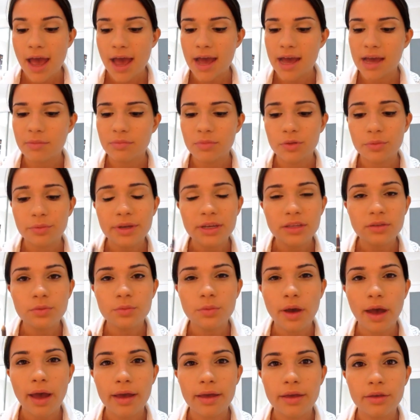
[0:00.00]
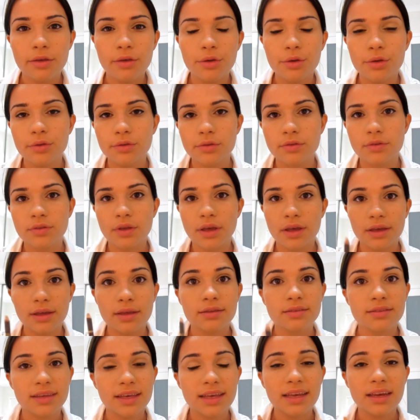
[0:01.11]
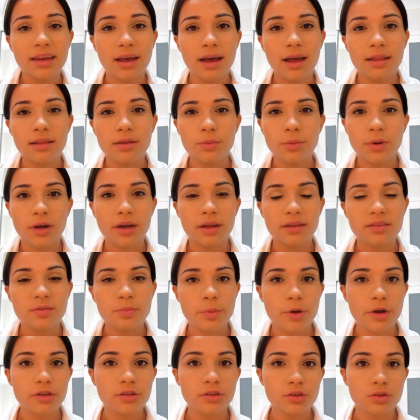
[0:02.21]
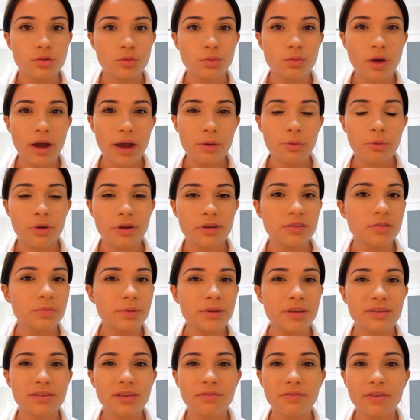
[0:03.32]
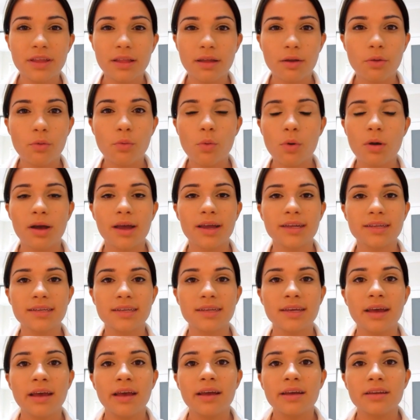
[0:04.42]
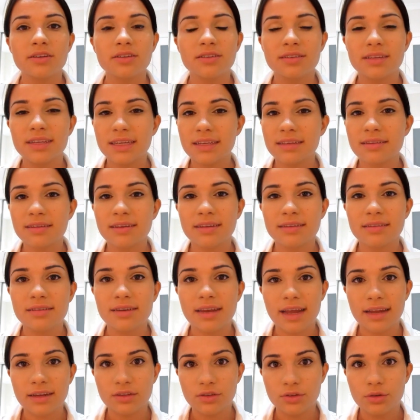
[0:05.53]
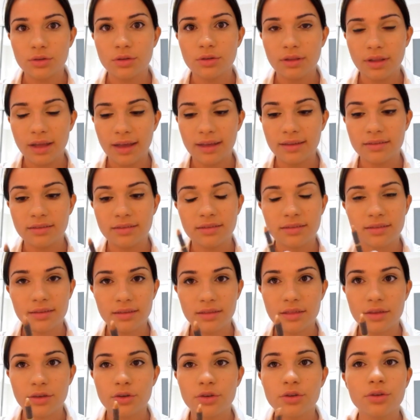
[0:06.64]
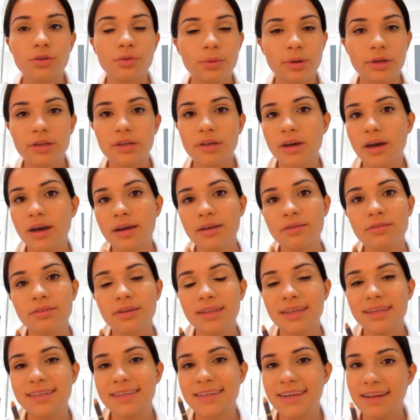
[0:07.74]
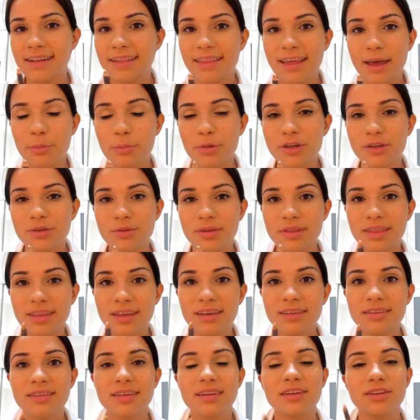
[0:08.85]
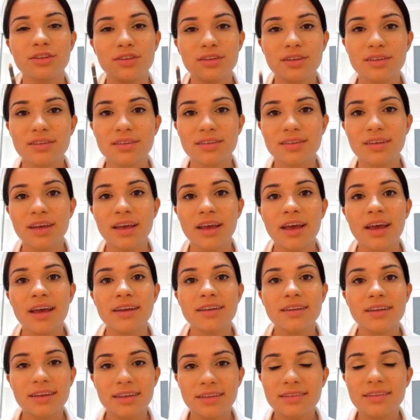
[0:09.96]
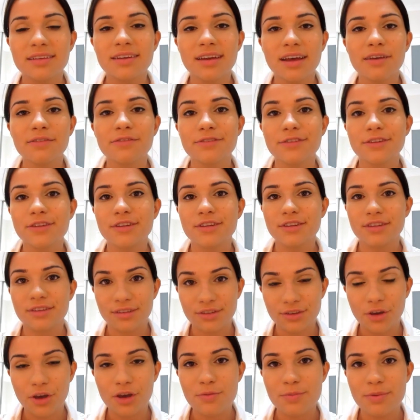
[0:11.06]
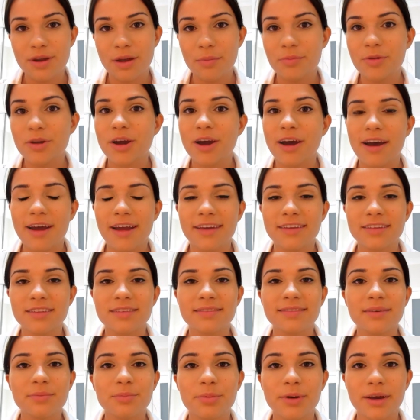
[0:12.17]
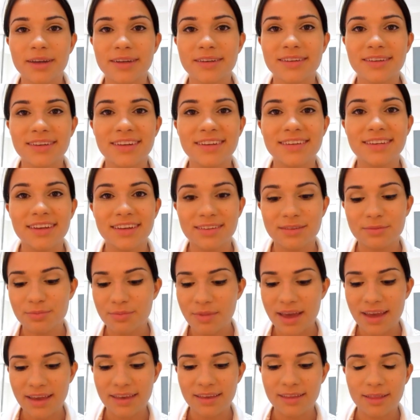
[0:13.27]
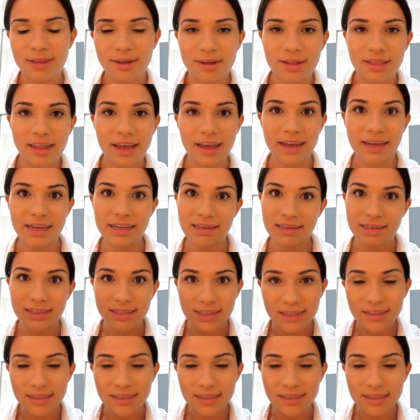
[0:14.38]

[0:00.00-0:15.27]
The reason why I use a skin colored one as opposed to a white one is because I feel like white just isn't as natural as the nude one. You can't really tell that much with this, and it's enough to just open up your eyes, but it doesn't make you look like